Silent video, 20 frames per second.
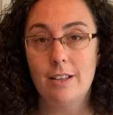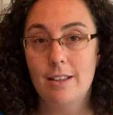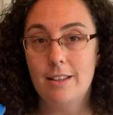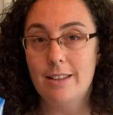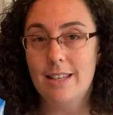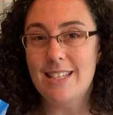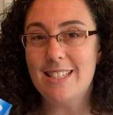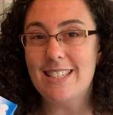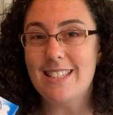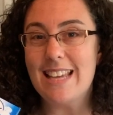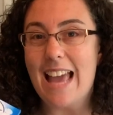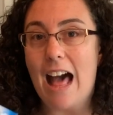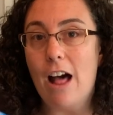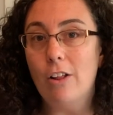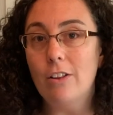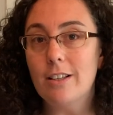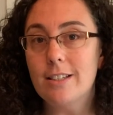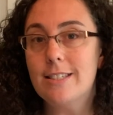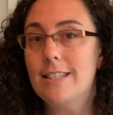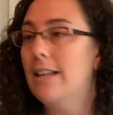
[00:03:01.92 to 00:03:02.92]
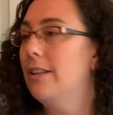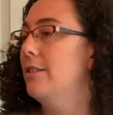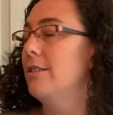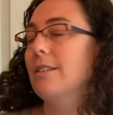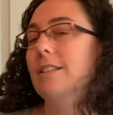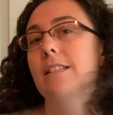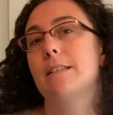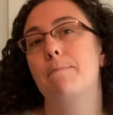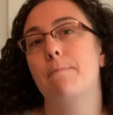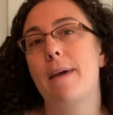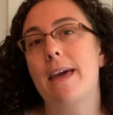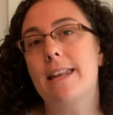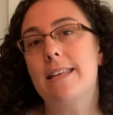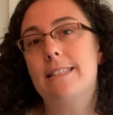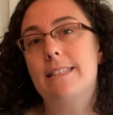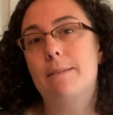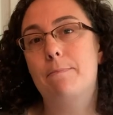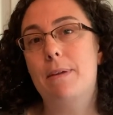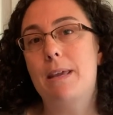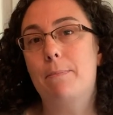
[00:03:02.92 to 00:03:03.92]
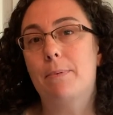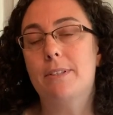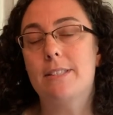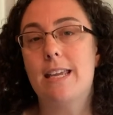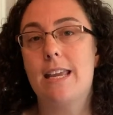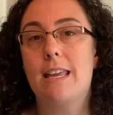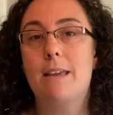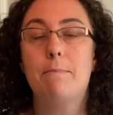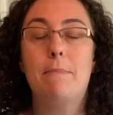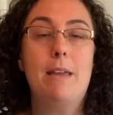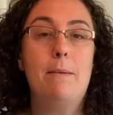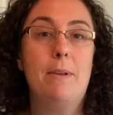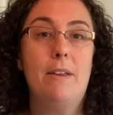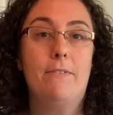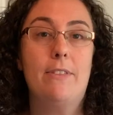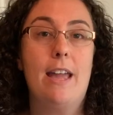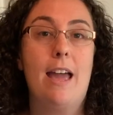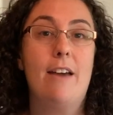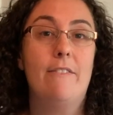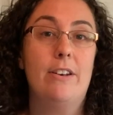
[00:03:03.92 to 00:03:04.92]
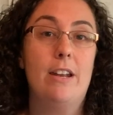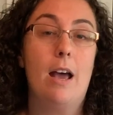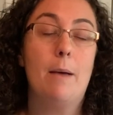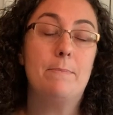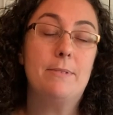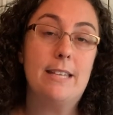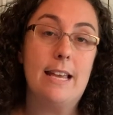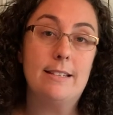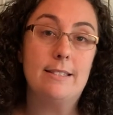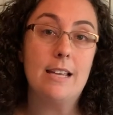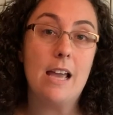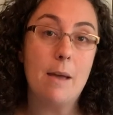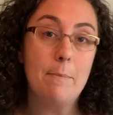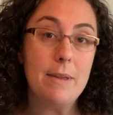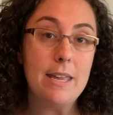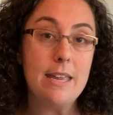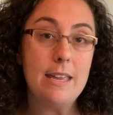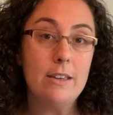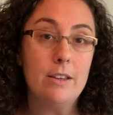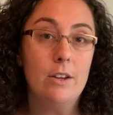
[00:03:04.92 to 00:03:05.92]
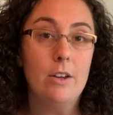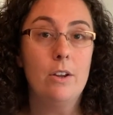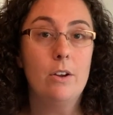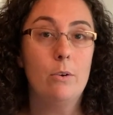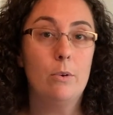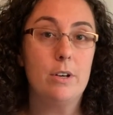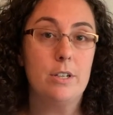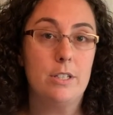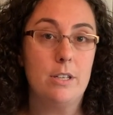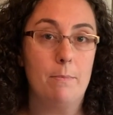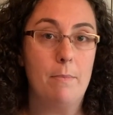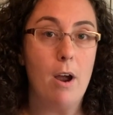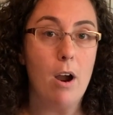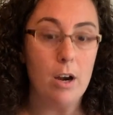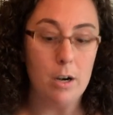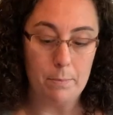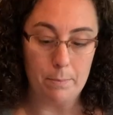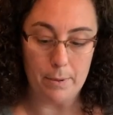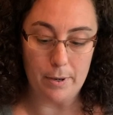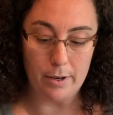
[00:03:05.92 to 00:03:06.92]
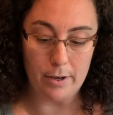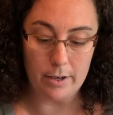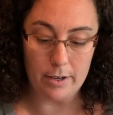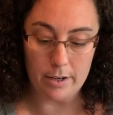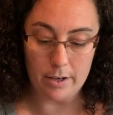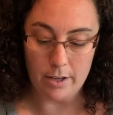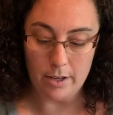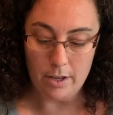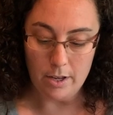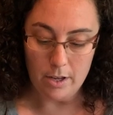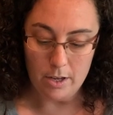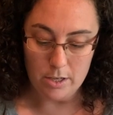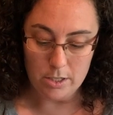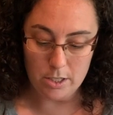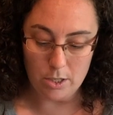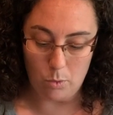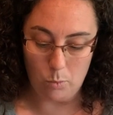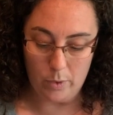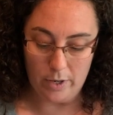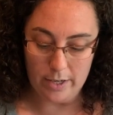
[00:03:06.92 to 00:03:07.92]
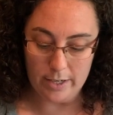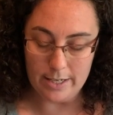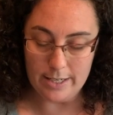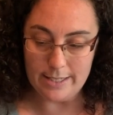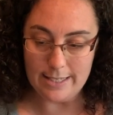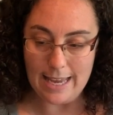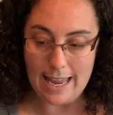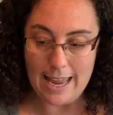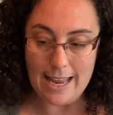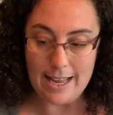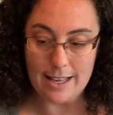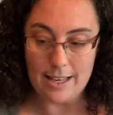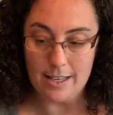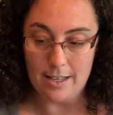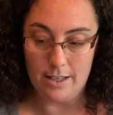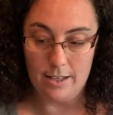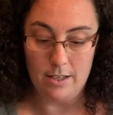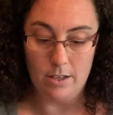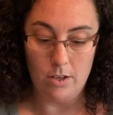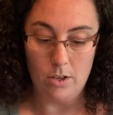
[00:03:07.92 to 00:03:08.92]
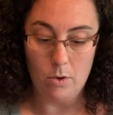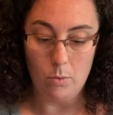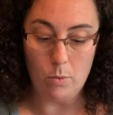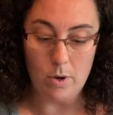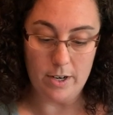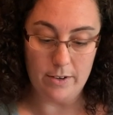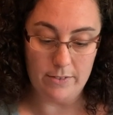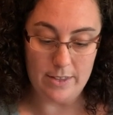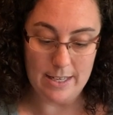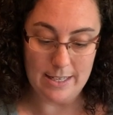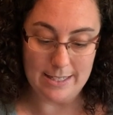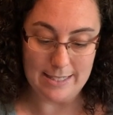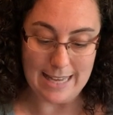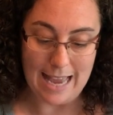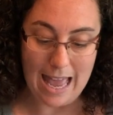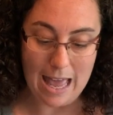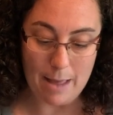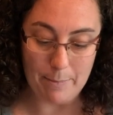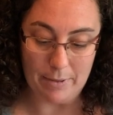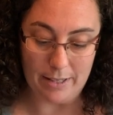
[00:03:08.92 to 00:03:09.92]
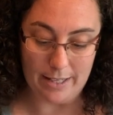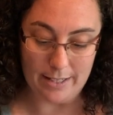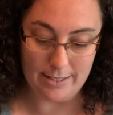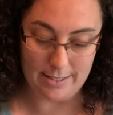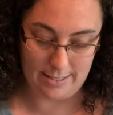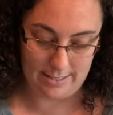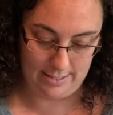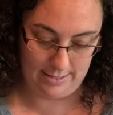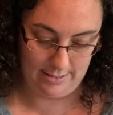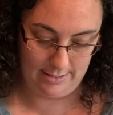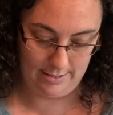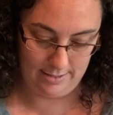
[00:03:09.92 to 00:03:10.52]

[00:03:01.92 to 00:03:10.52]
This is Alka-Seltzer. It's a medicine. People take it maybe if they have an upset tummy or some heartburn. So we're gonna take one of these tablets.